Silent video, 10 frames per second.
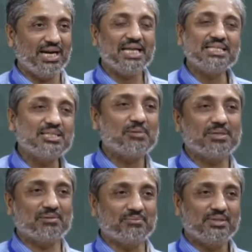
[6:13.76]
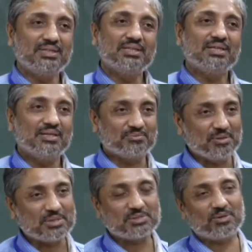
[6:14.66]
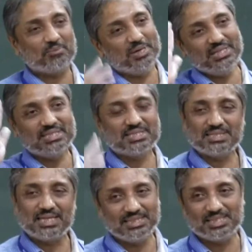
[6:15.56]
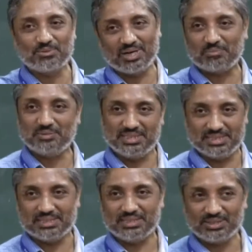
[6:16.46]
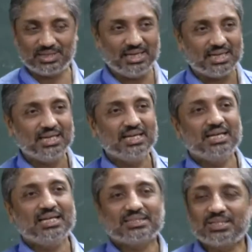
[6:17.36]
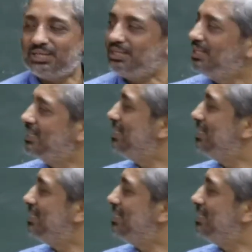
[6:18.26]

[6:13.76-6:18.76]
And Legendre became uh, famous for many reasons, and this is one of the reasons. Okay. So,